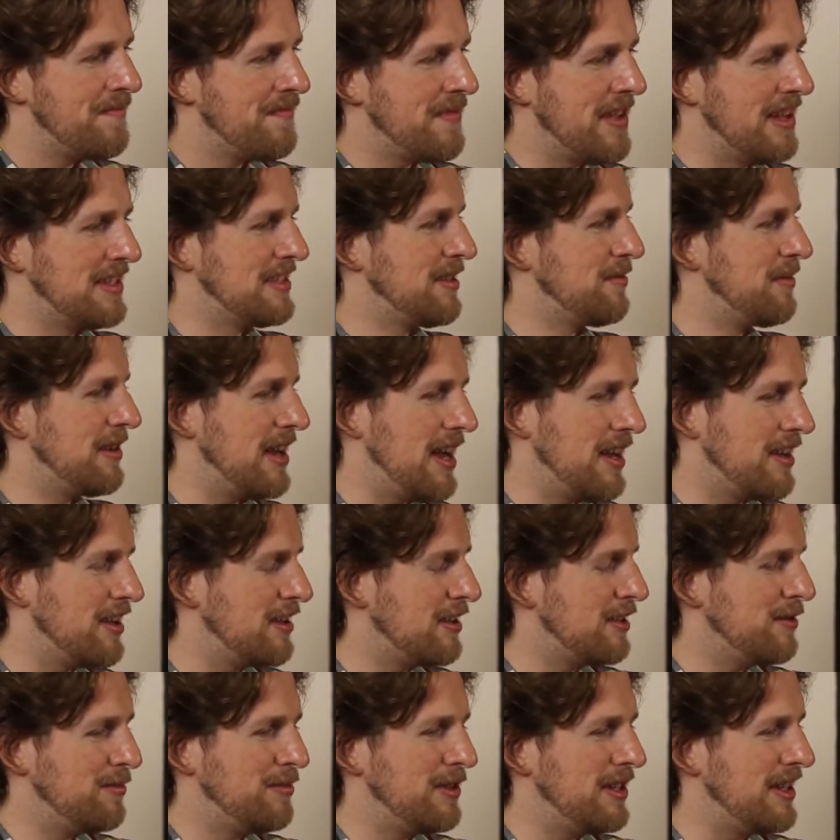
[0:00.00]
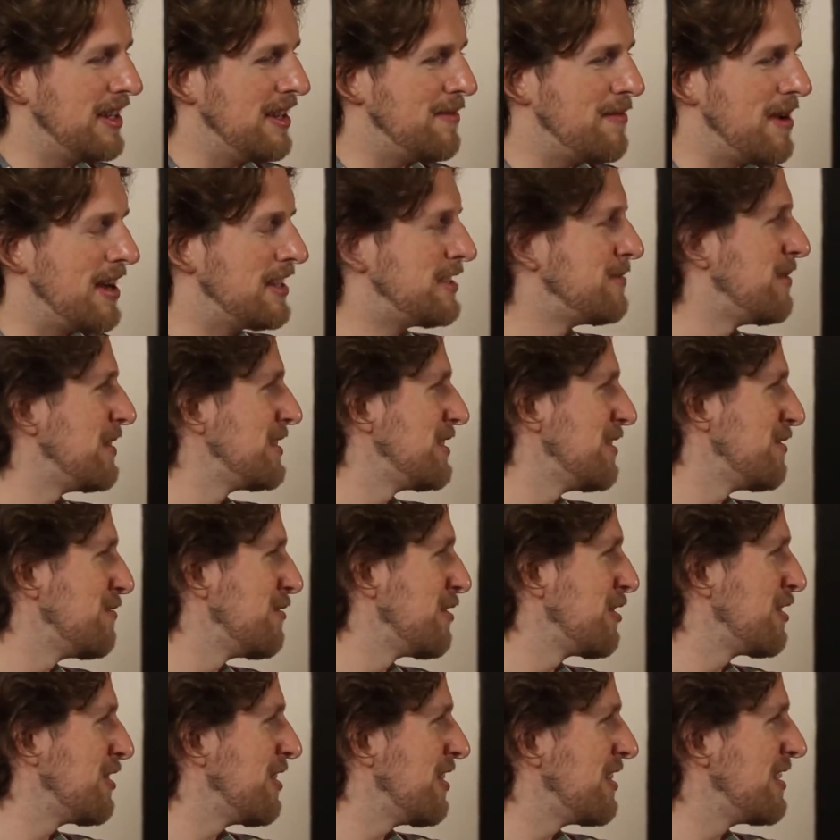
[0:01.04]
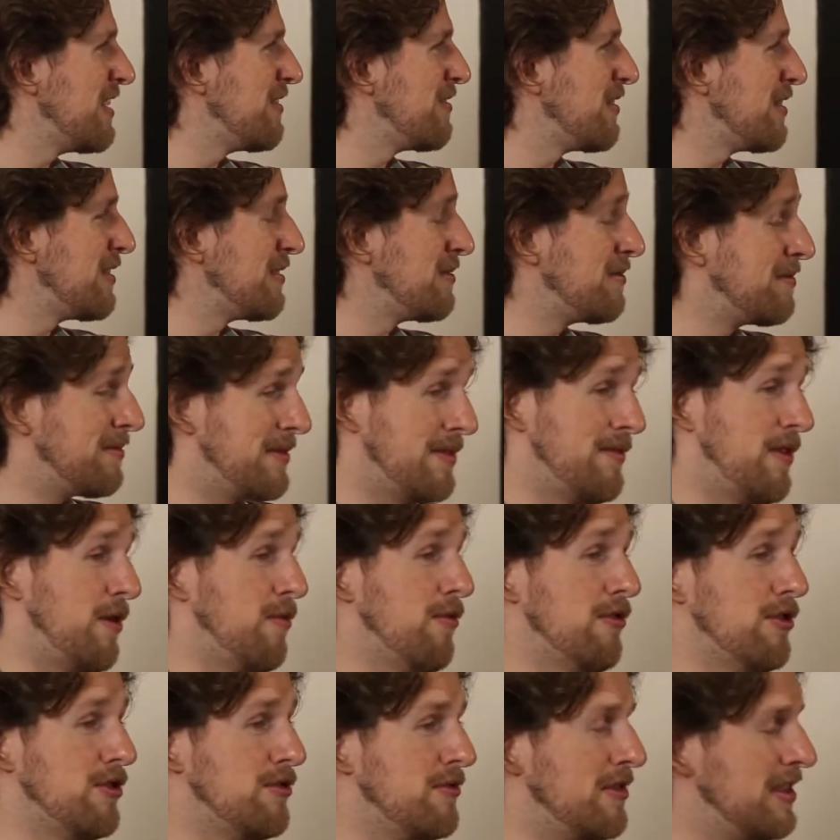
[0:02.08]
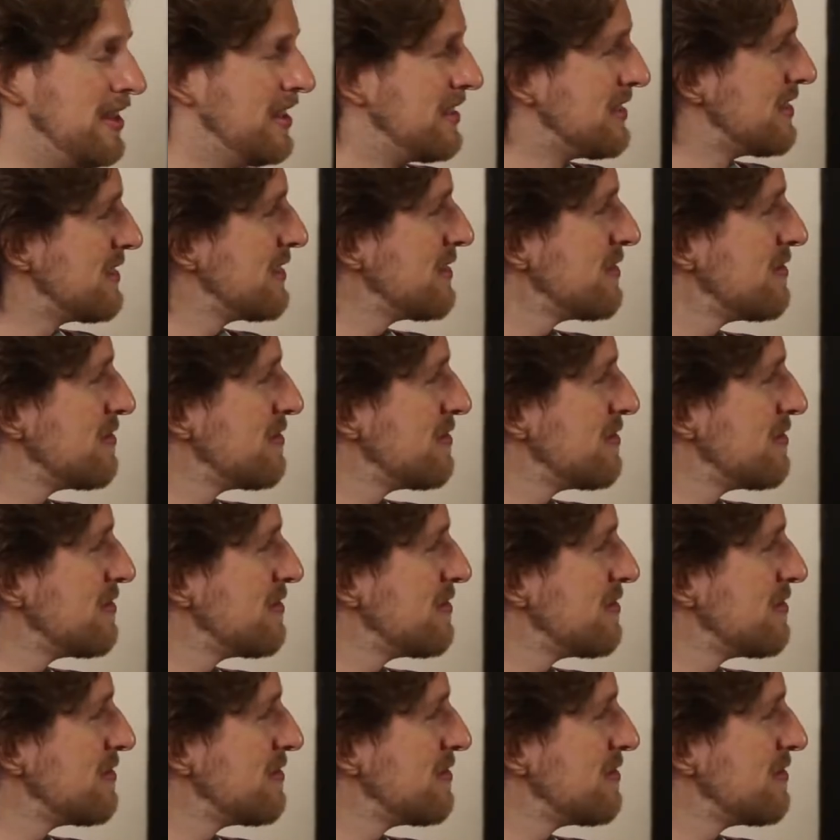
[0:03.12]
it's something I can completely imagine myself working on if I weren't doing this.